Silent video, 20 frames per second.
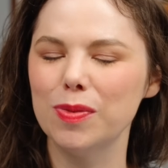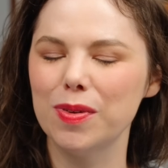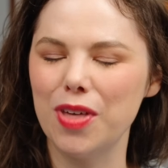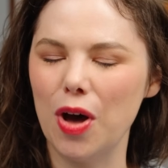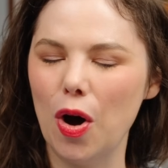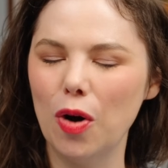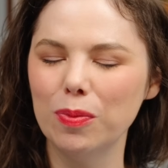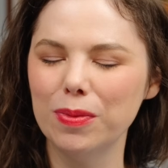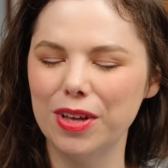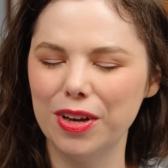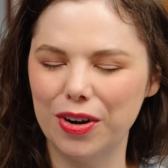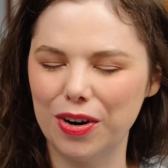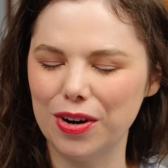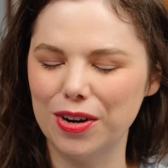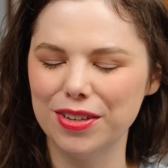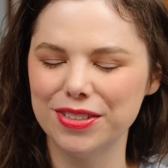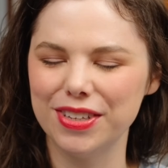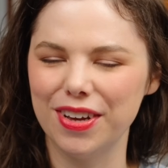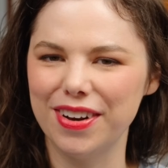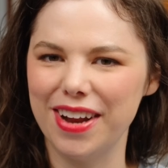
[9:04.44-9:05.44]
with Homely
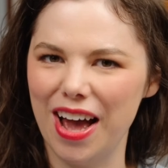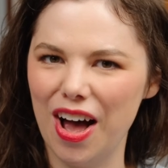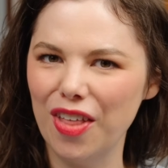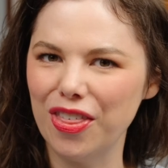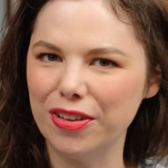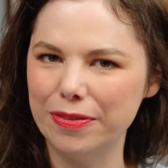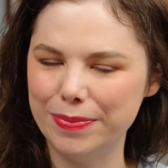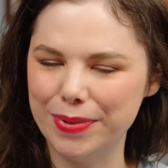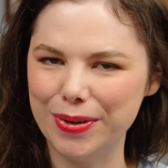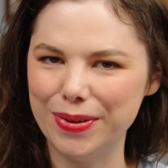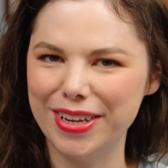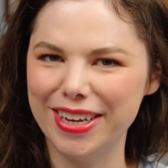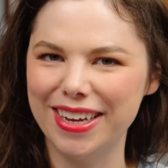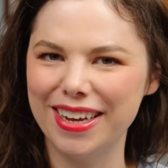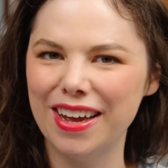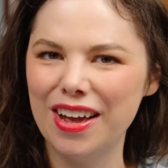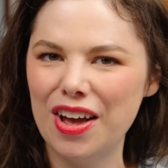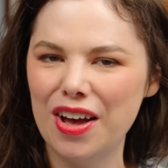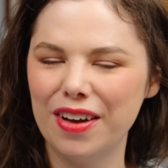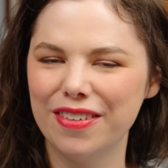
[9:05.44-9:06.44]
Girls on Health and
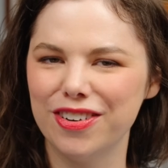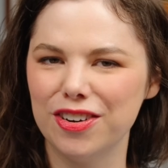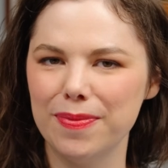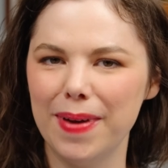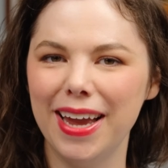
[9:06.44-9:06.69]
Beauty from